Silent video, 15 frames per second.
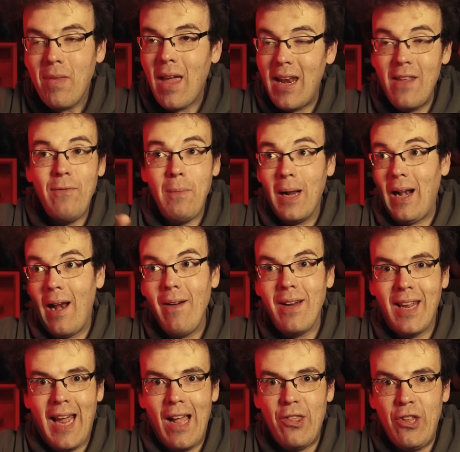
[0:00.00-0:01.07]
And if McLaren
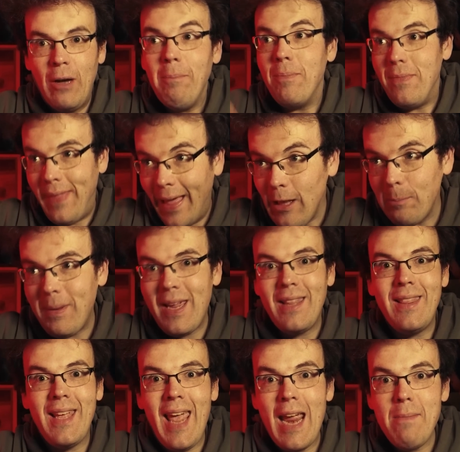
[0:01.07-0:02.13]
catch up, they'll be
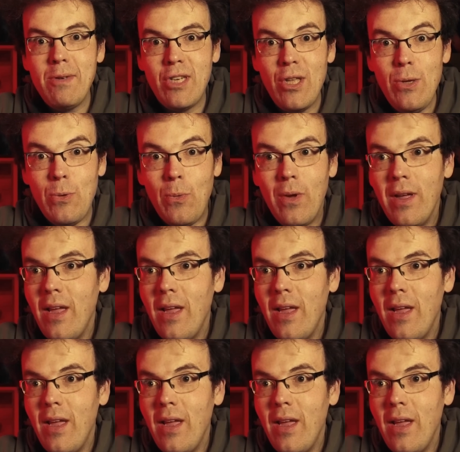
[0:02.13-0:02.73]
in the game too.